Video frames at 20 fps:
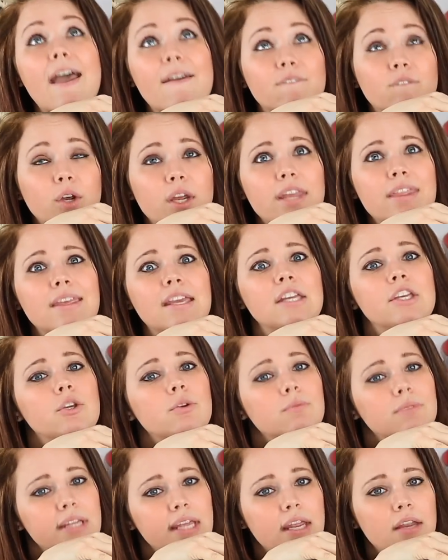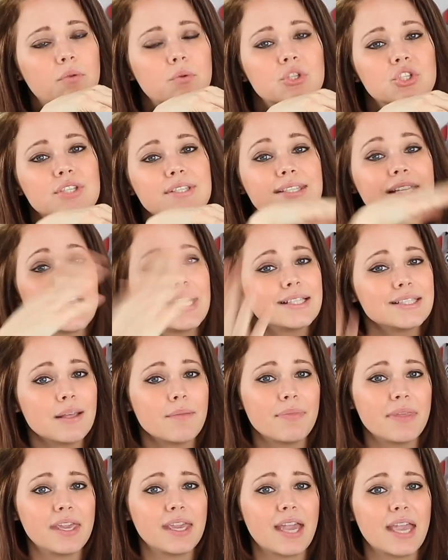everything you need, which is not
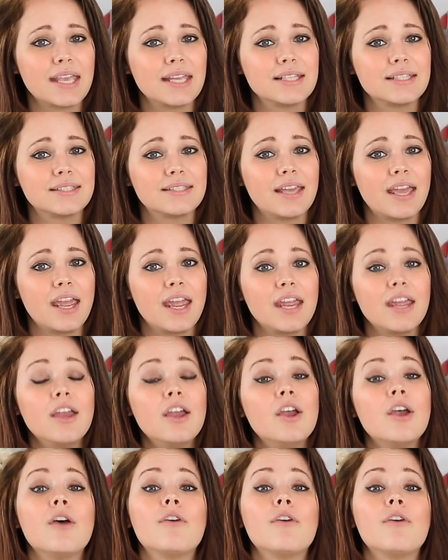something I can say